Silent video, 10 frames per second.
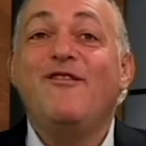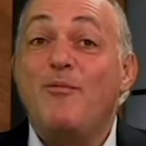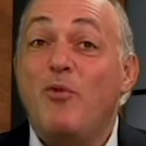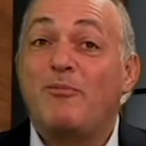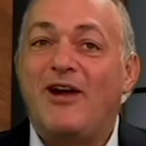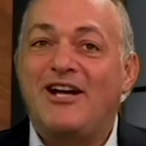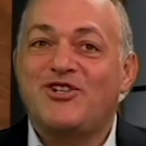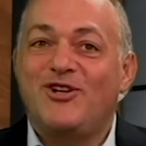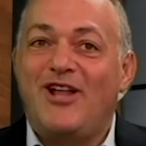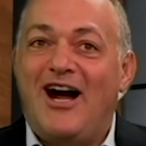For more Brad
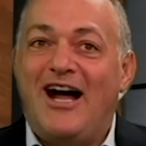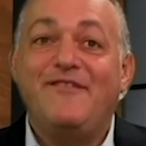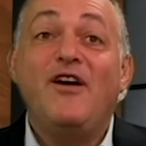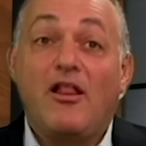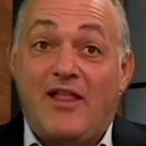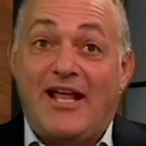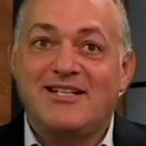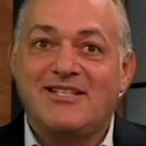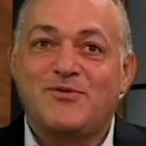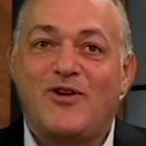Show Live, like
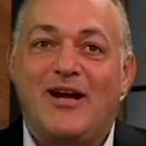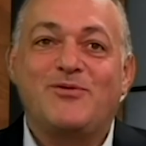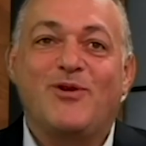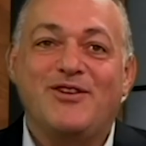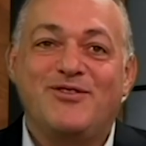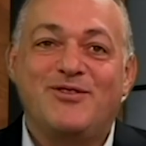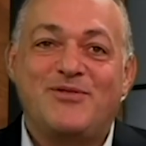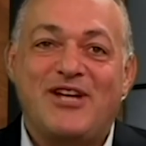and subscribe to our YouTube